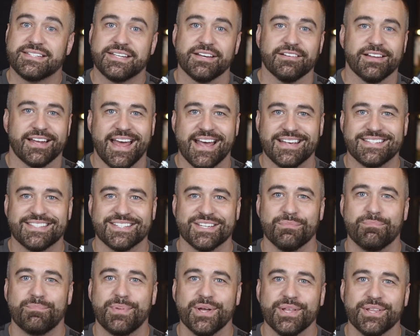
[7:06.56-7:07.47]
until it has the
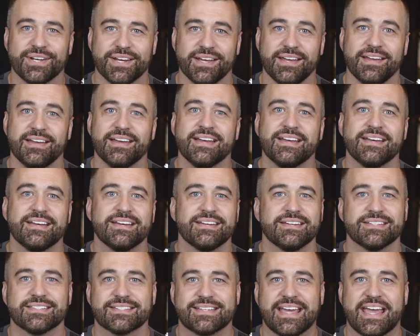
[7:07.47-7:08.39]
ability
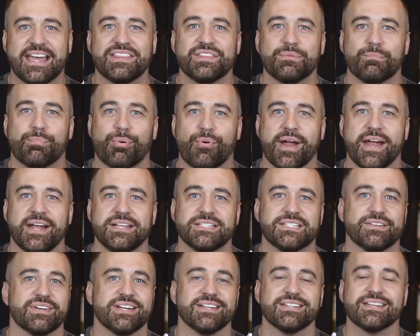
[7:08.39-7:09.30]
to scan the
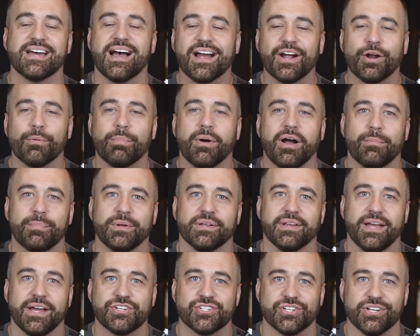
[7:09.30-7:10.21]
brains of an entire
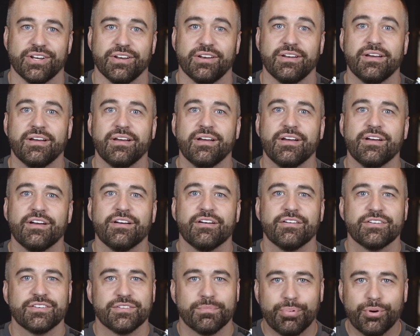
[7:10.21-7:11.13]
population
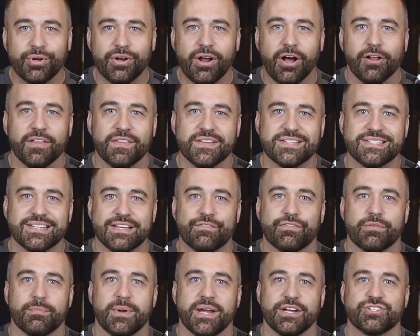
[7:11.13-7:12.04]
to put all of this
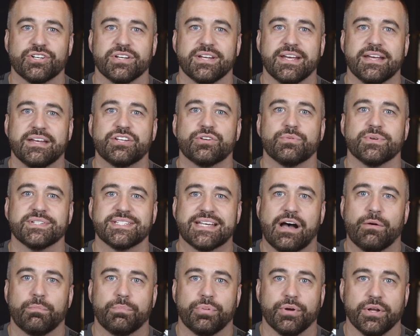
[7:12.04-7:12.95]
information into its
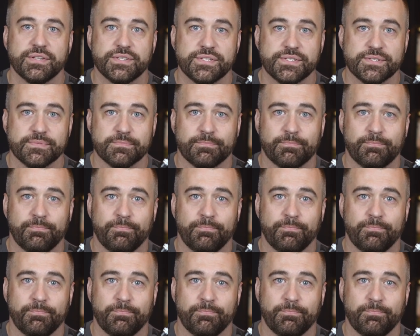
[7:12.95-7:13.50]
outputs.